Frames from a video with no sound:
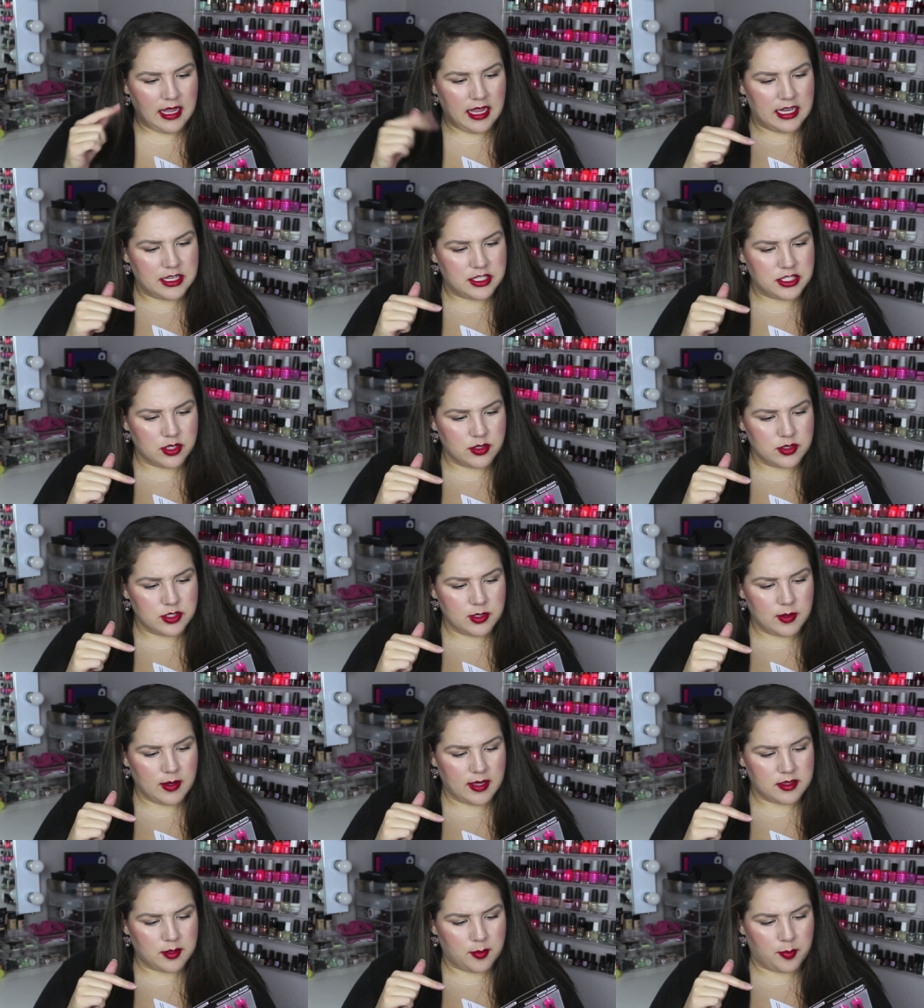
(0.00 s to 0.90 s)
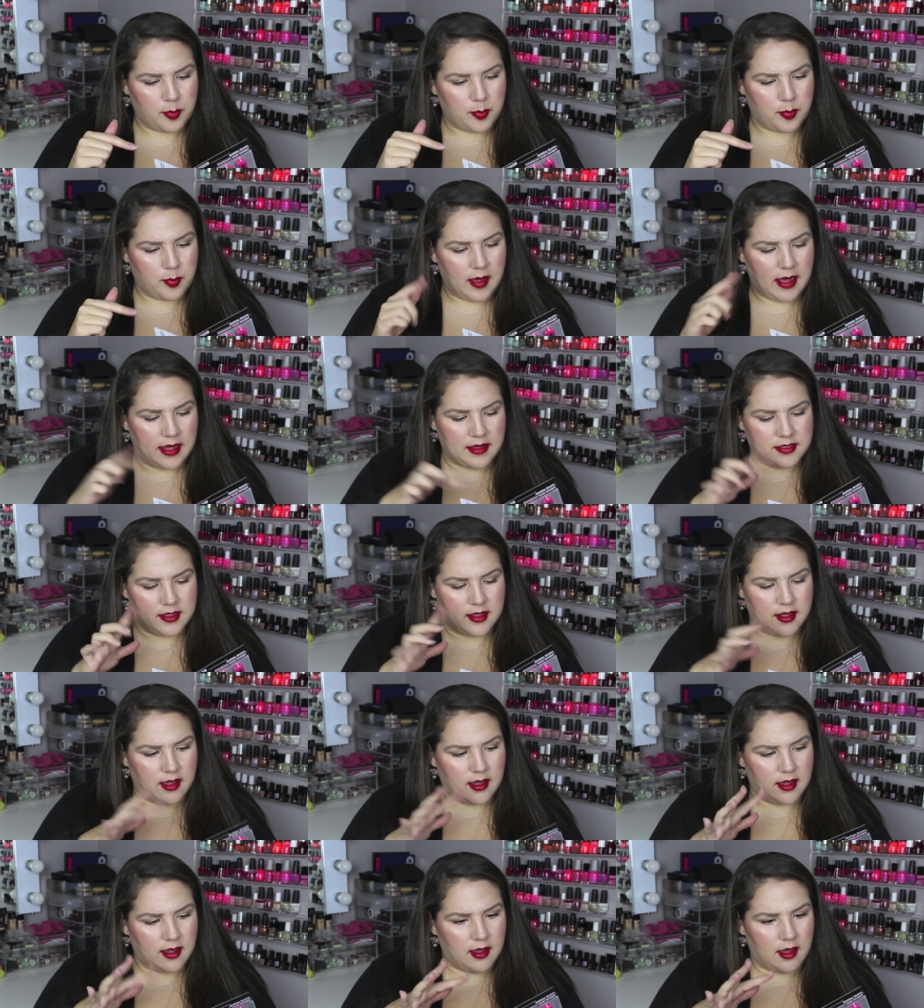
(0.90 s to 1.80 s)
it shows you at the, at
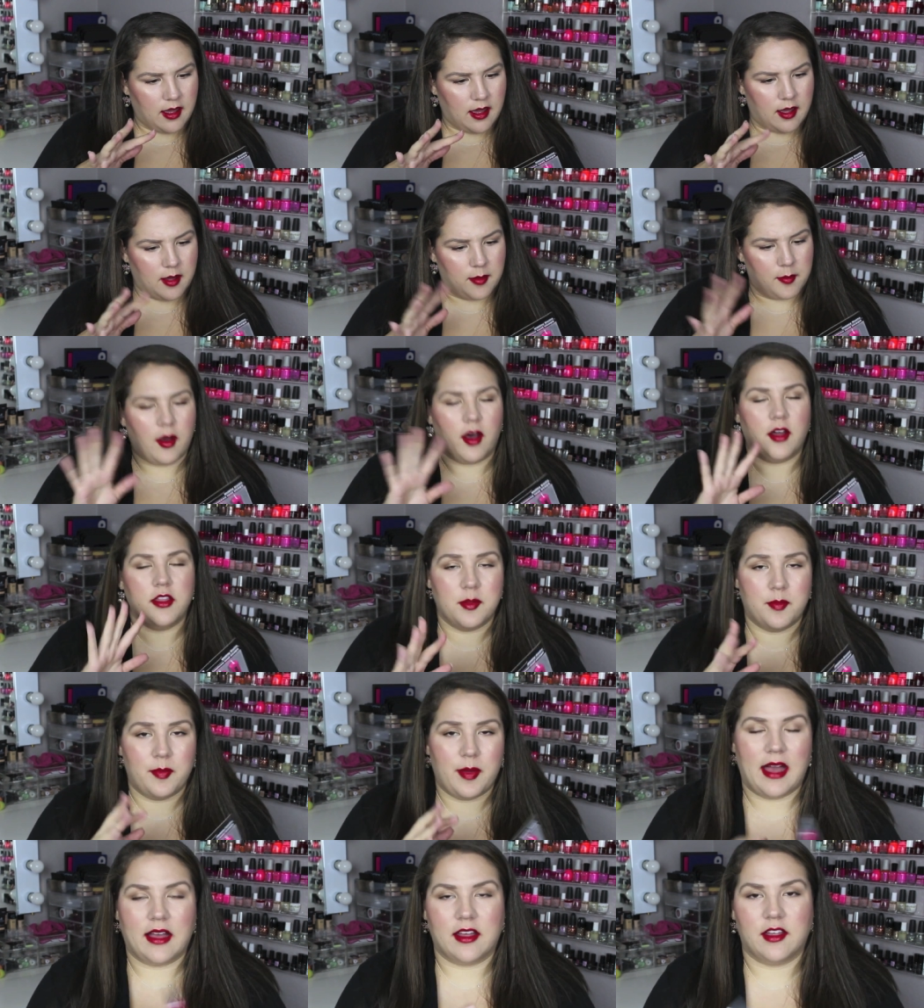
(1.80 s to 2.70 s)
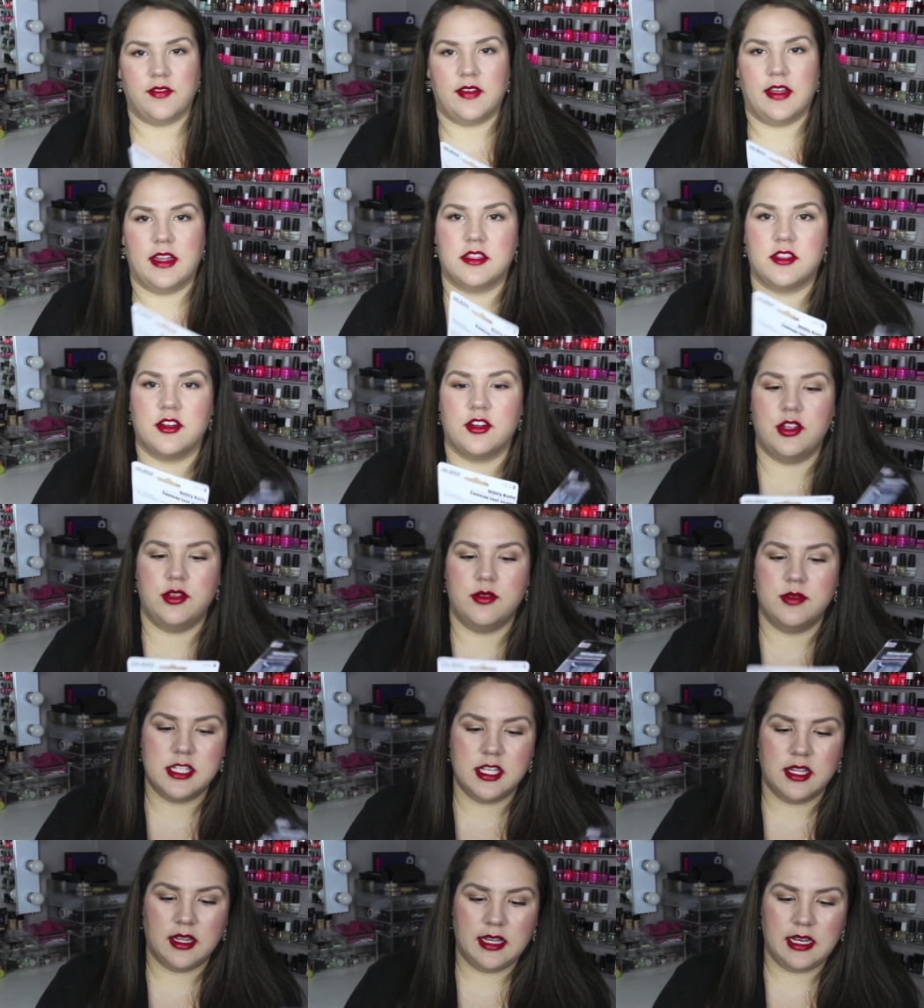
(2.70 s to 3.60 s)
the, um, on the back of it. They're
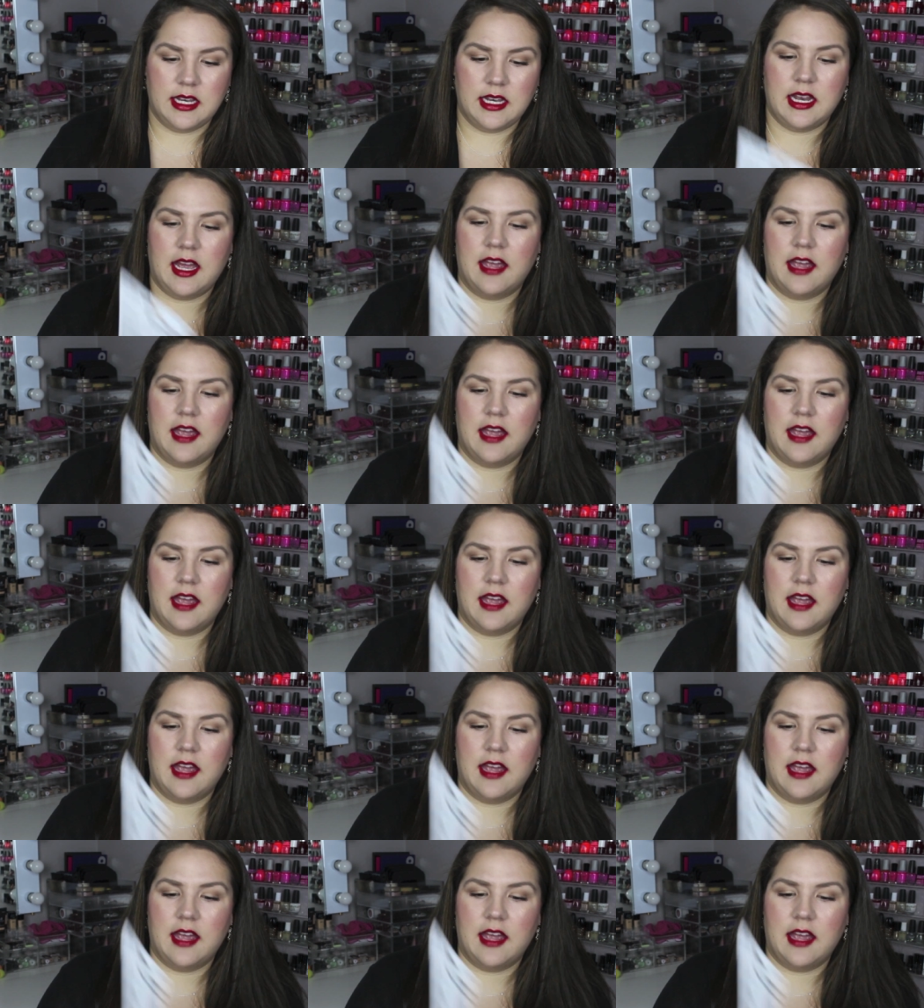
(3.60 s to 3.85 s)
utility